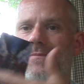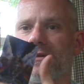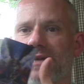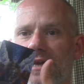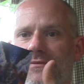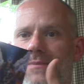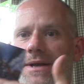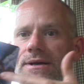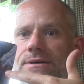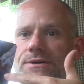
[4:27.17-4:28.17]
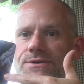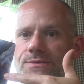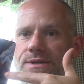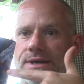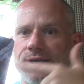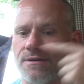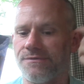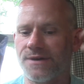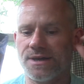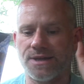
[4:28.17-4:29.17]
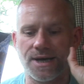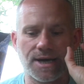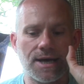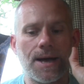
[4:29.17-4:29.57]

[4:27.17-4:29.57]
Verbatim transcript: Ten of Pentacles with the Hierophant, like,